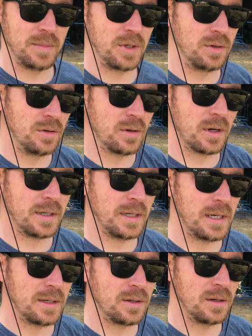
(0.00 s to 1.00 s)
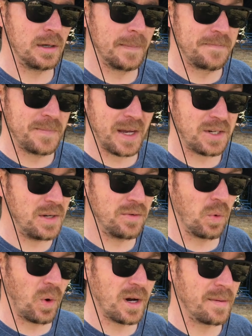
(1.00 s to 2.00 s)
You do not need to actually
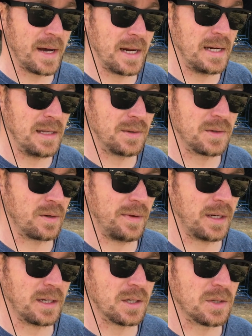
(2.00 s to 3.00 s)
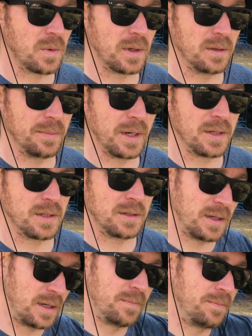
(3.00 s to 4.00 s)
even worry about any sort of hectic soil, because
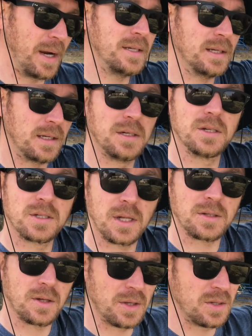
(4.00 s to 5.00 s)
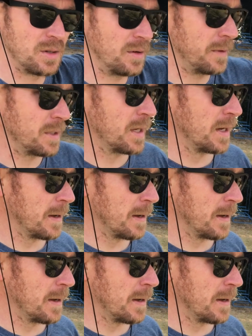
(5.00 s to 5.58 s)
it basically just sits on the surface.